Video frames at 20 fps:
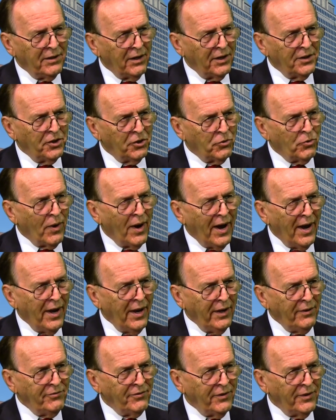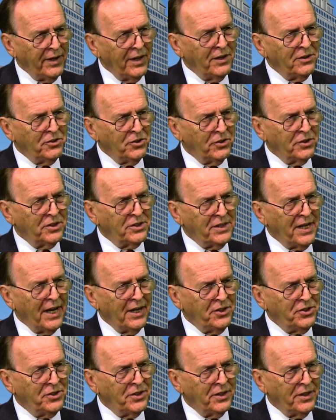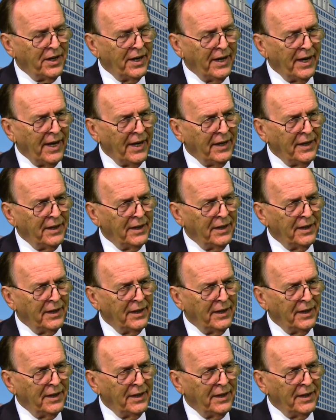on the drive into the station today,